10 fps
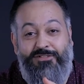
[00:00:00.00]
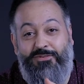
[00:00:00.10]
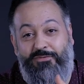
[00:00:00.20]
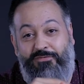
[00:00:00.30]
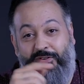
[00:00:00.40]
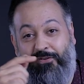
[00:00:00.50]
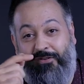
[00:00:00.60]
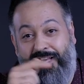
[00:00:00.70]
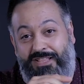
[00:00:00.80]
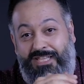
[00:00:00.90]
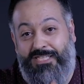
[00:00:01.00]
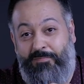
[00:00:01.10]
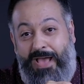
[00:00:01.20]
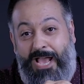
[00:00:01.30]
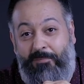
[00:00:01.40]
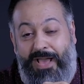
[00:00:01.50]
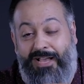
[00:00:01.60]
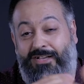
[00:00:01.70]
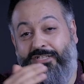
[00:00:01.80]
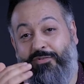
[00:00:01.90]
to review this
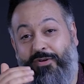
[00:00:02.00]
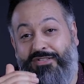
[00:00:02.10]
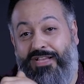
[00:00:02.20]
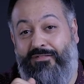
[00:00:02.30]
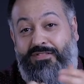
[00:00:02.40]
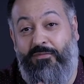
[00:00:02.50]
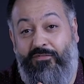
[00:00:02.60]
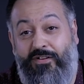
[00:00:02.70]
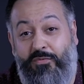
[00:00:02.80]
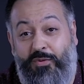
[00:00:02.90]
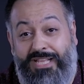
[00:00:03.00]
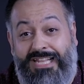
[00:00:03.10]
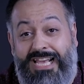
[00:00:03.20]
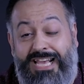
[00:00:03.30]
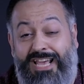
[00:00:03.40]
backpack. I just wanted to have some fun with it.